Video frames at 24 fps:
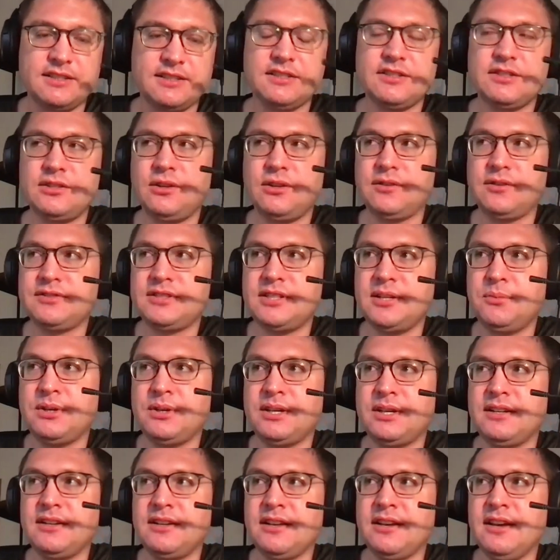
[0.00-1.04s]
And so if
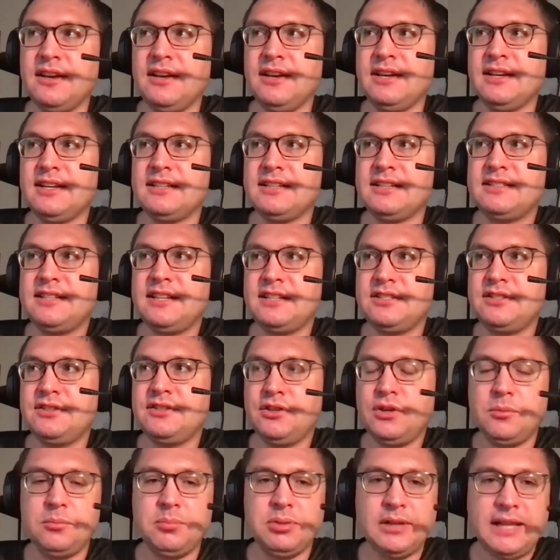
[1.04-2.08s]
someone says,
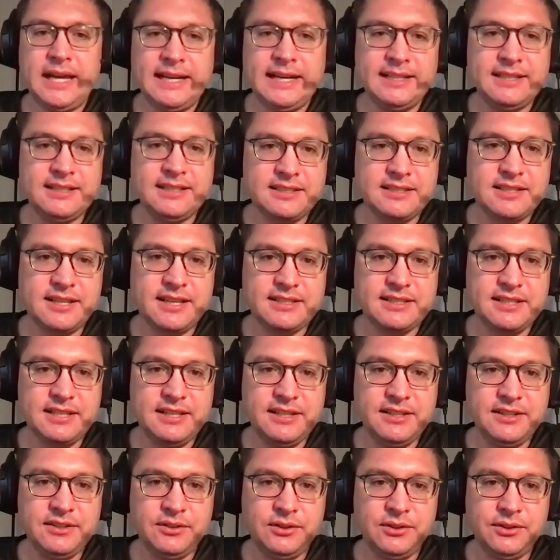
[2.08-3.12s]
you know, blindness gets
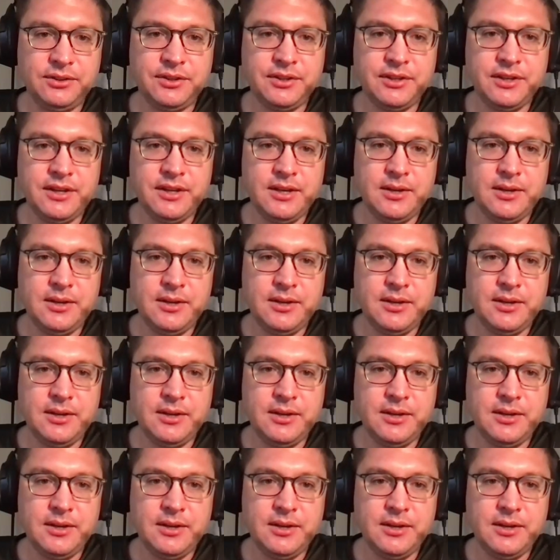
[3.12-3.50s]
healed